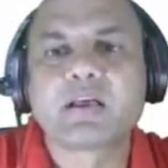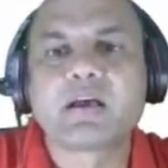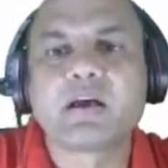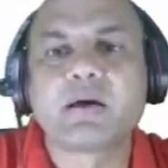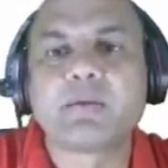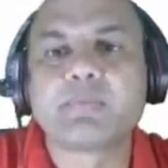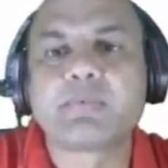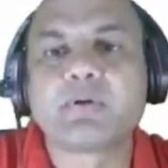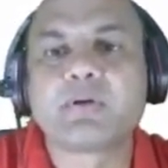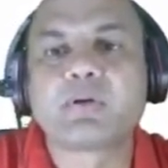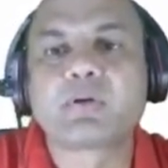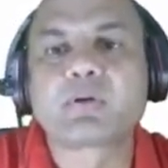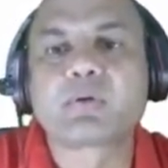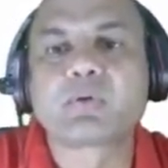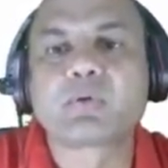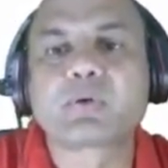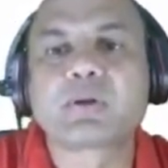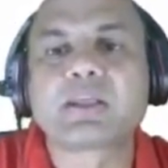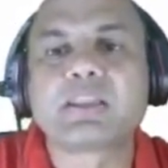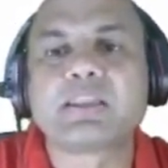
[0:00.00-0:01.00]
upon
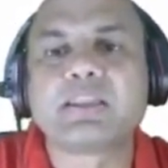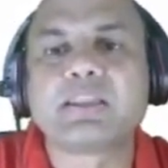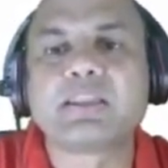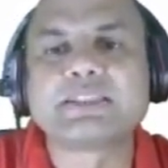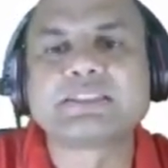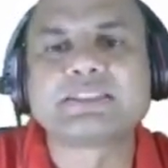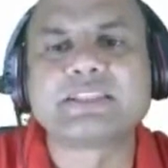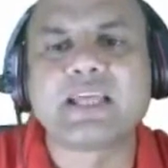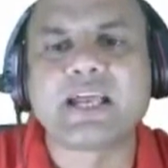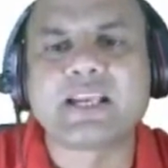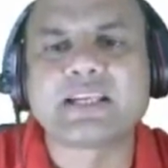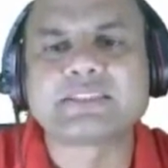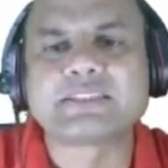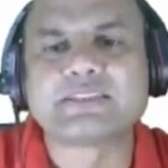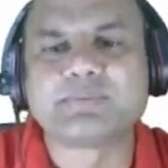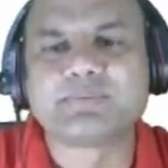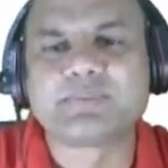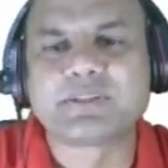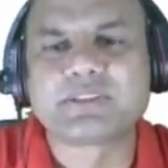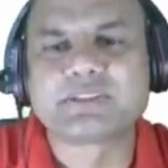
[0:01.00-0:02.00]
total. It's that
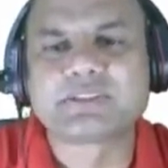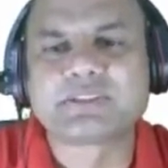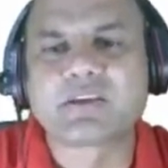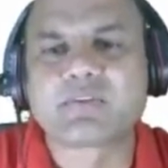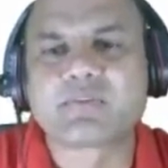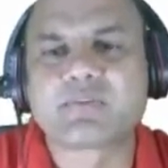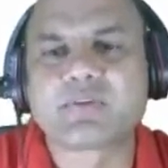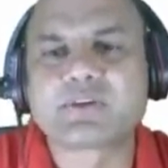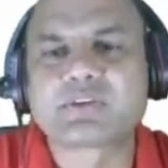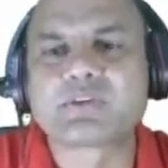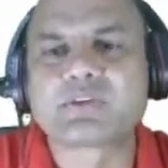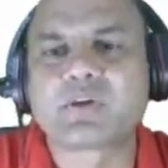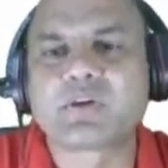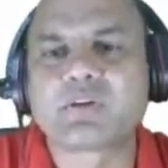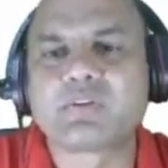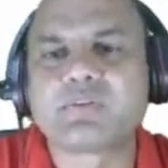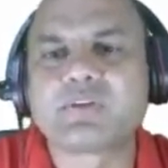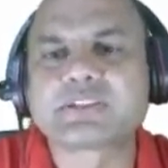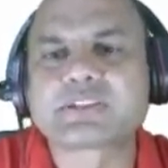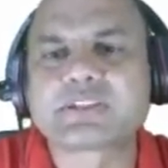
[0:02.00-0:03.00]
simple. Here we should
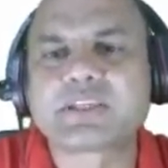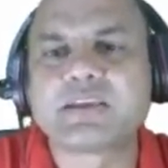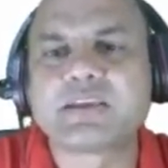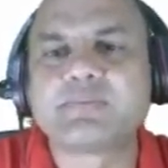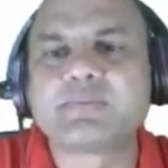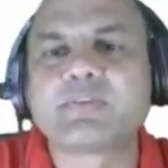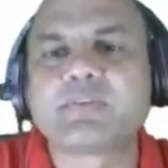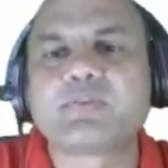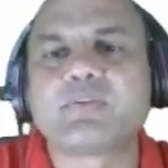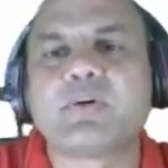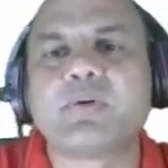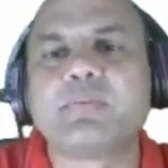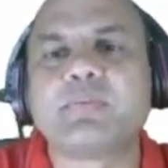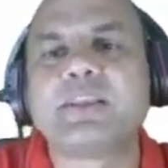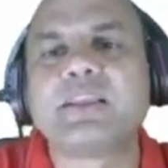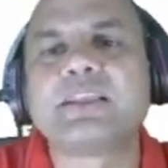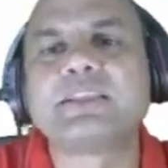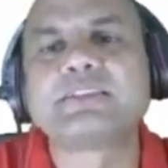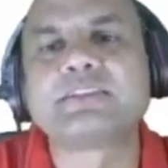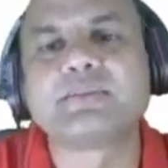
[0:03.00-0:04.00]
always keep the
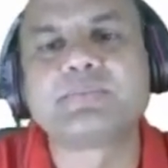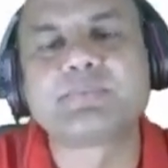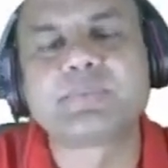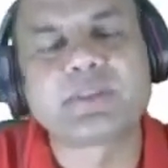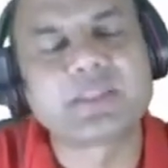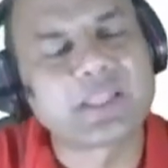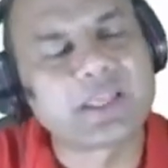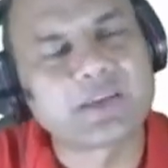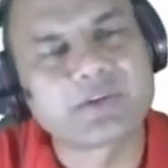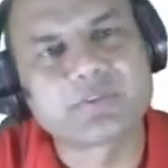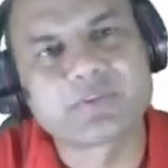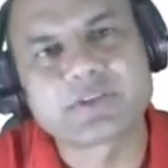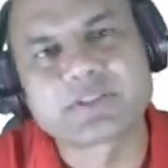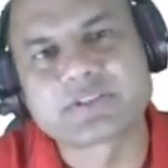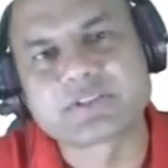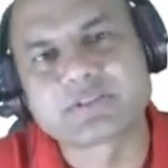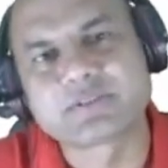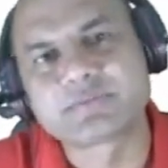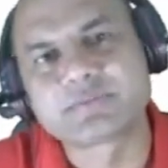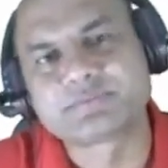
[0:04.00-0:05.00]
formula in simple
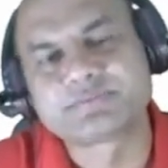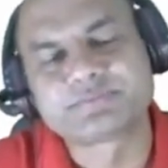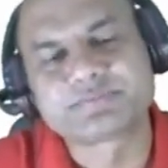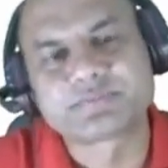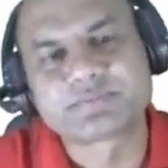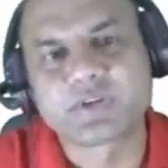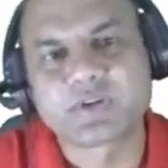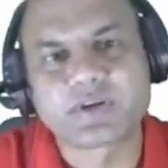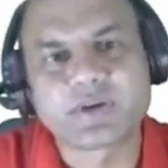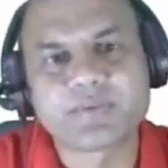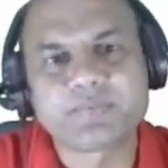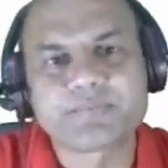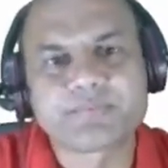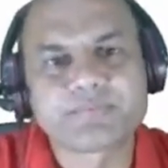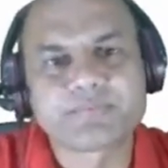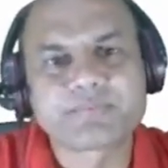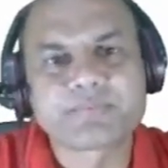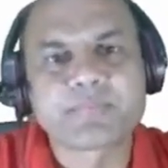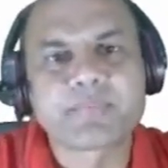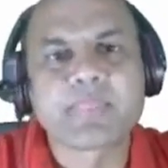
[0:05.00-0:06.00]
language. Okay,
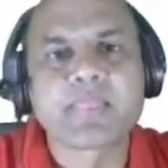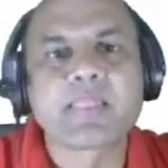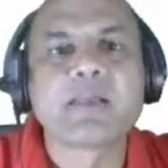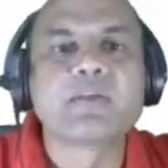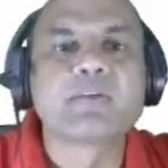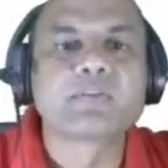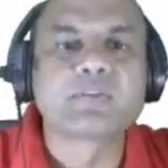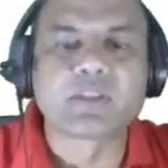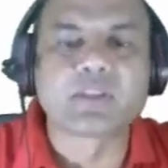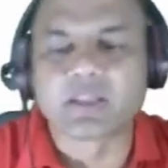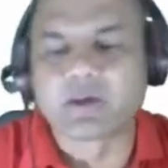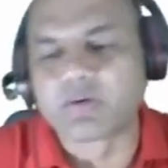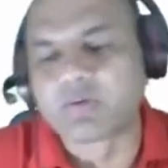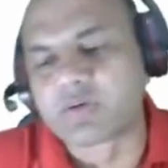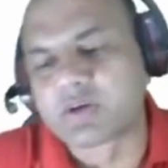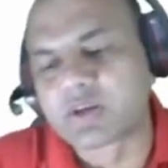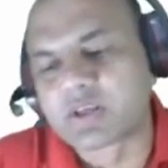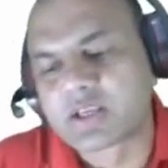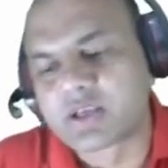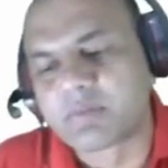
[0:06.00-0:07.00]
so now
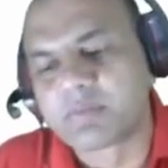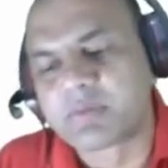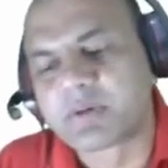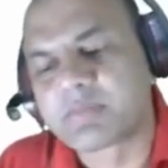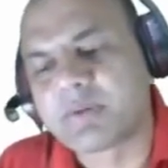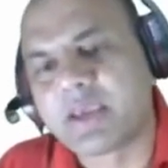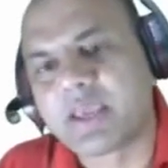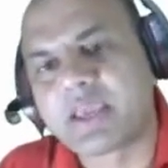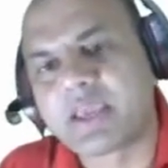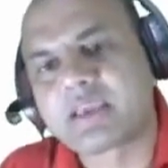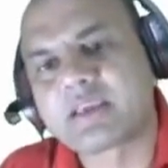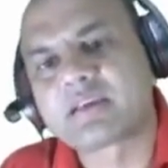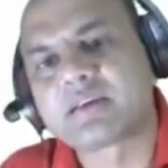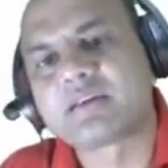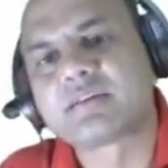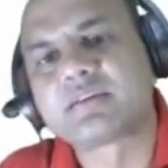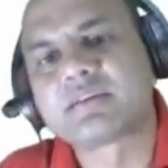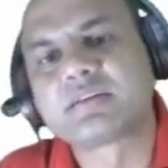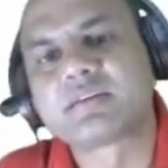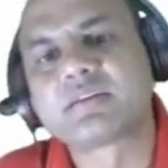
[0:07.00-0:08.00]
coming back,
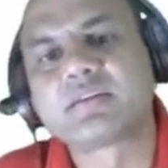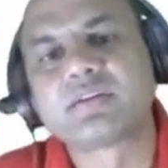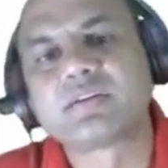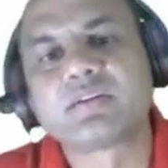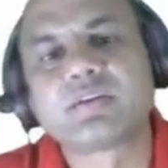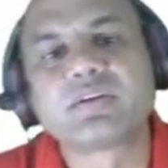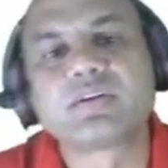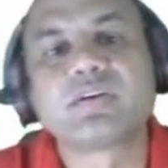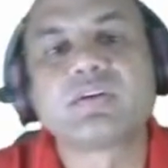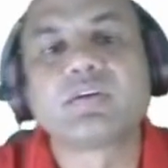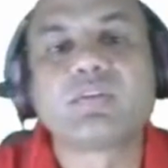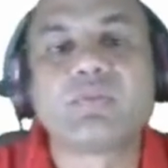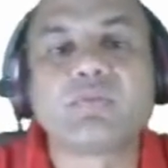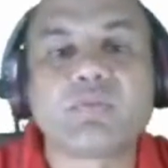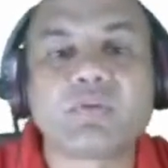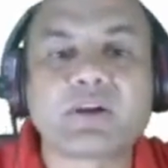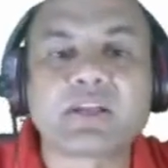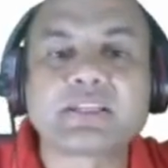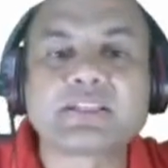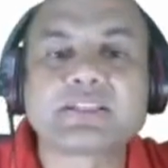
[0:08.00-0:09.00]

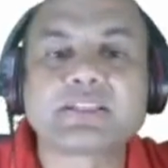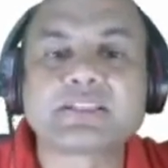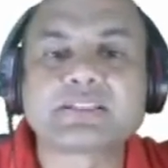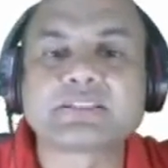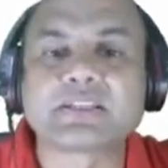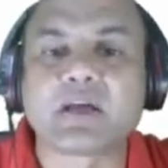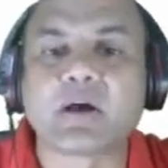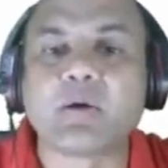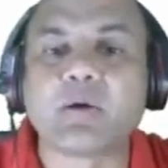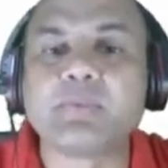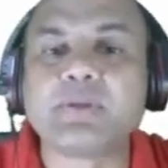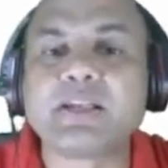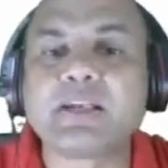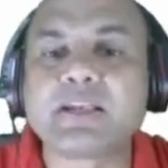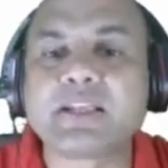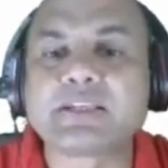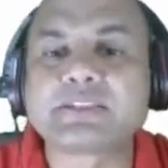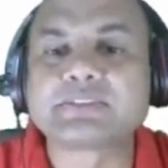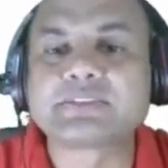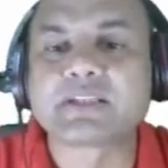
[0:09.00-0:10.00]
what is this? How many
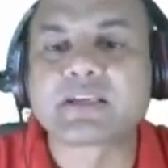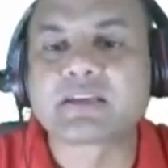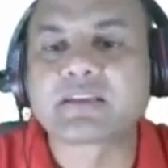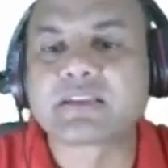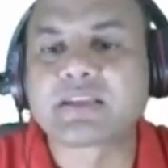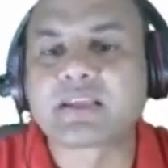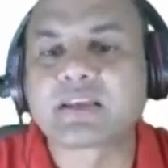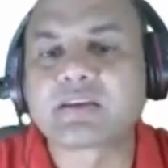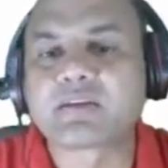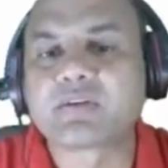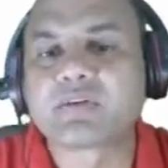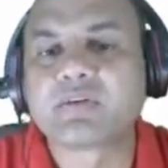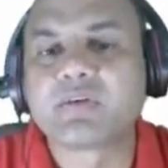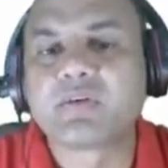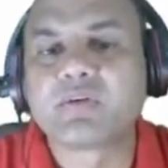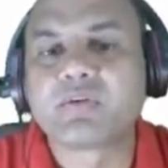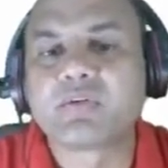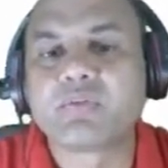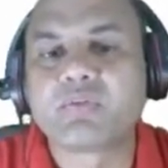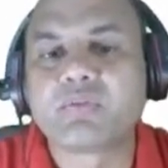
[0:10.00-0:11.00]
tests are there?
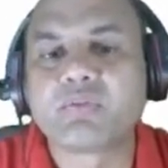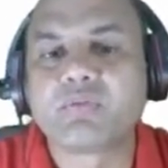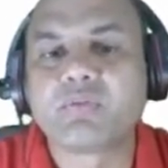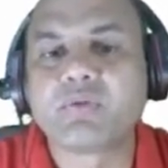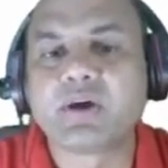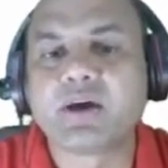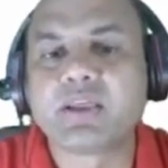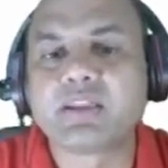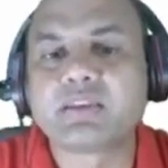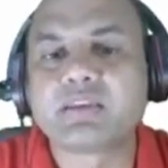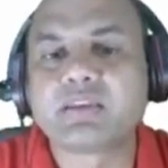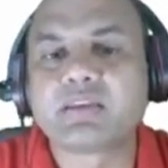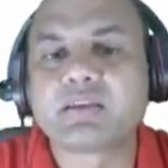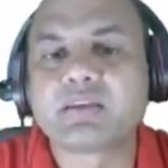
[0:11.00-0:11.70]
1